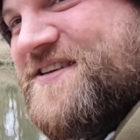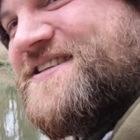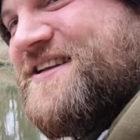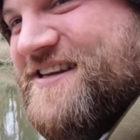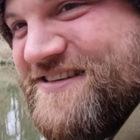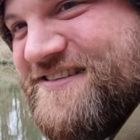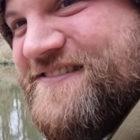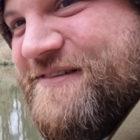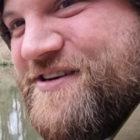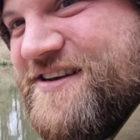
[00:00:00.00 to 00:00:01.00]
I've just sent
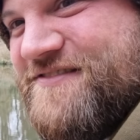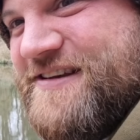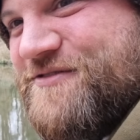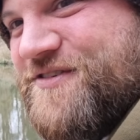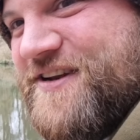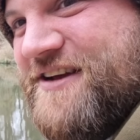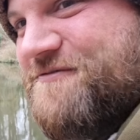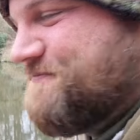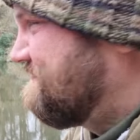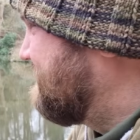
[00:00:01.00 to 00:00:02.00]
the other rod out.
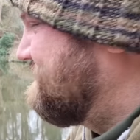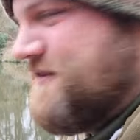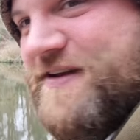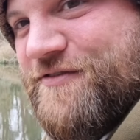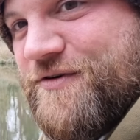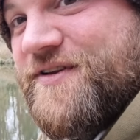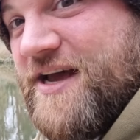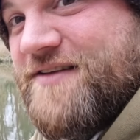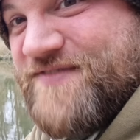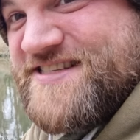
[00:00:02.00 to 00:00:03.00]
Well, the other rod,
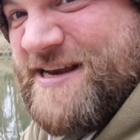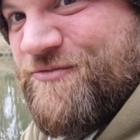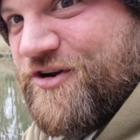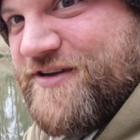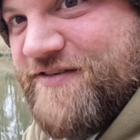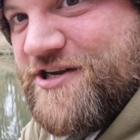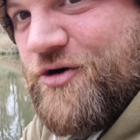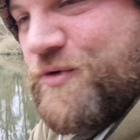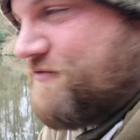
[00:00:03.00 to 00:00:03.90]
the same rod. I've only got